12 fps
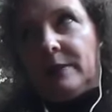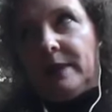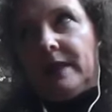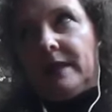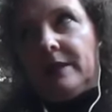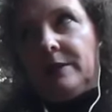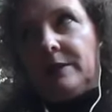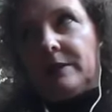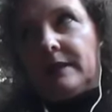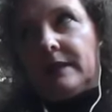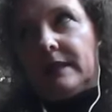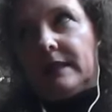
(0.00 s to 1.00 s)
when
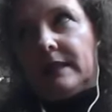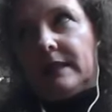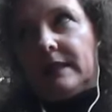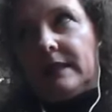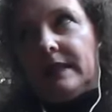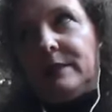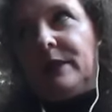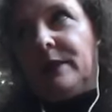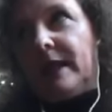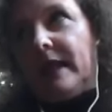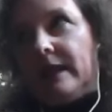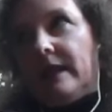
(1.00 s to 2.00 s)
you yeah, when
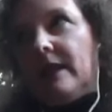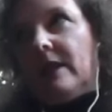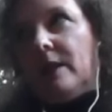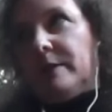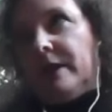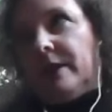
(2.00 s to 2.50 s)
you keep harbour